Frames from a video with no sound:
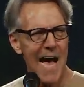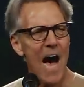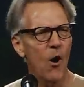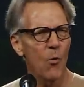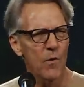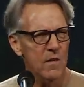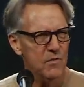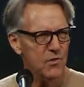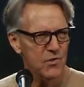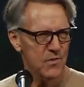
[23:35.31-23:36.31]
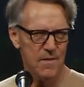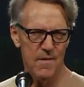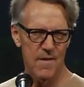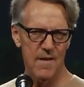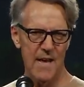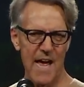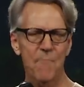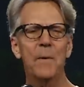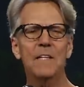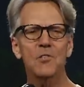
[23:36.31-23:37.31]
Hours
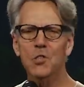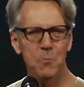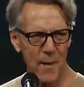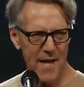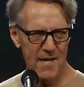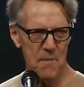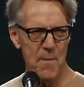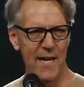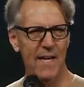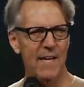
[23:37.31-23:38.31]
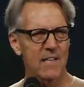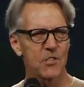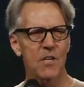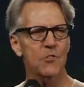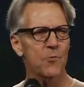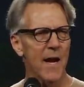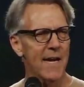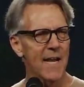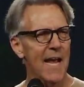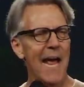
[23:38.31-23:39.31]
have been spent in making it just
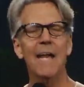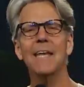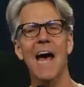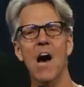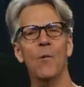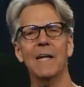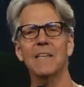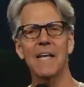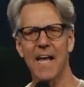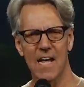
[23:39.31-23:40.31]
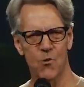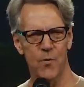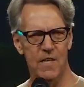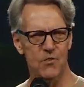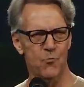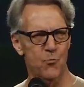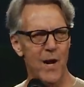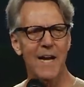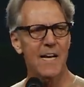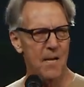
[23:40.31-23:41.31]
right. And now, at the end, when it's
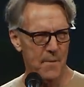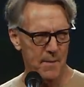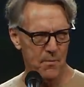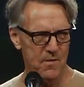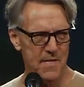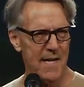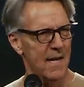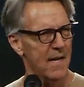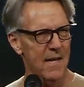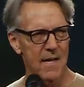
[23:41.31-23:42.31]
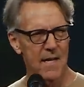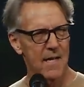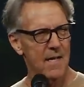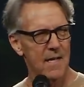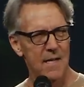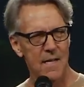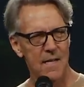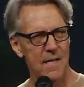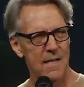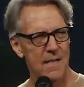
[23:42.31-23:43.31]
ready to be presented,
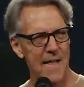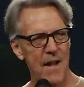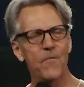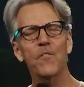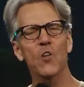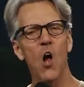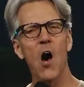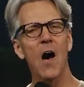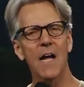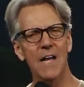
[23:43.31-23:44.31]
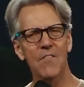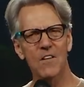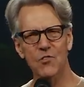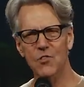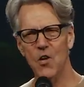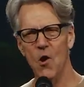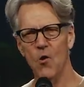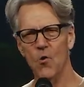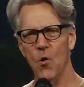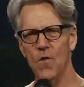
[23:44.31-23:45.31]
that flaw in the
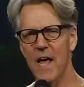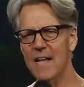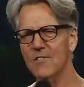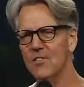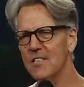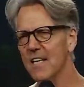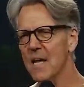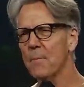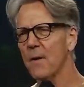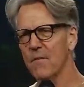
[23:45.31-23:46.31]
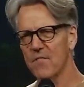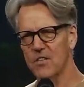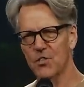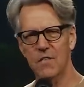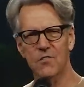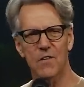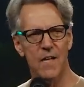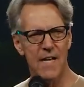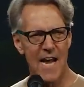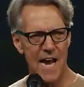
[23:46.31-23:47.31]
stone or that slip of the
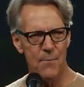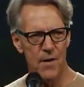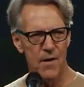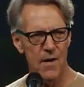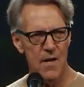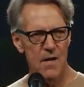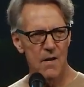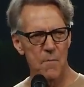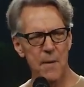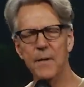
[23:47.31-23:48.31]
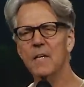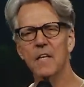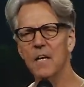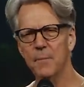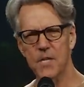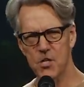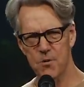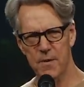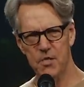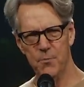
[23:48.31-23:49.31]
chisel and hammer, maybe a little bit
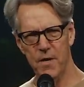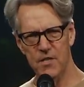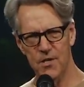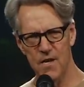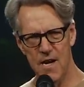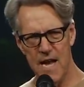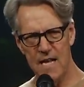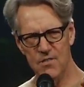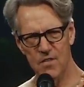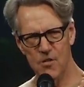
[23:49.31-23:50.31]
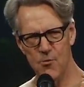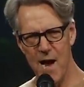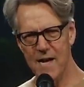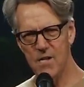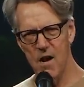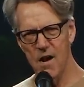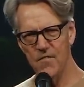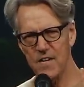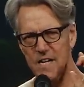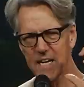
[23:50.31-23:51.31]
too much pressure, has cracked
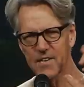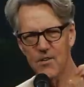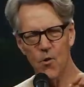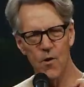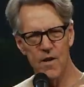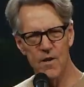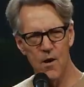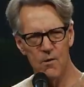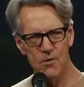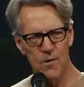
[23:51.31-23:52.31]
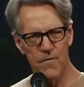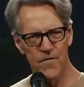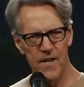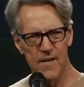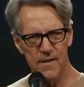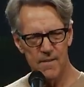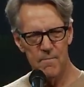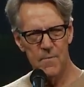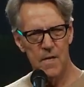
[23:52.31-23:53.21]
off an ear or a nose or a finger.